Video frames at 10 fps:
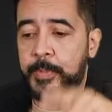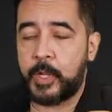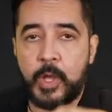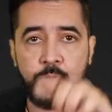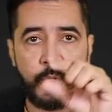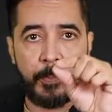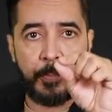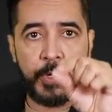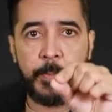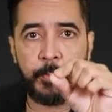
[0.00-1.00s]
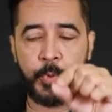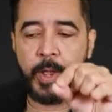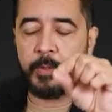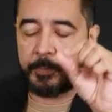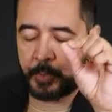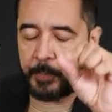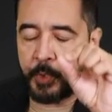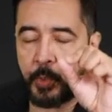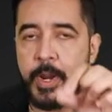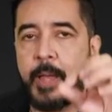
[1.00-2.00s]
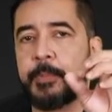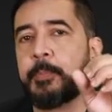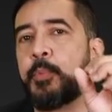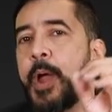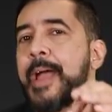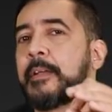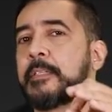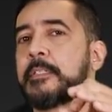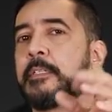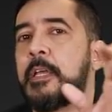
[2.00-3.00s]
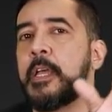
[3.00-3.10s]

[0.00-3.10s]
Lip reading: because your pre-programmed brackets,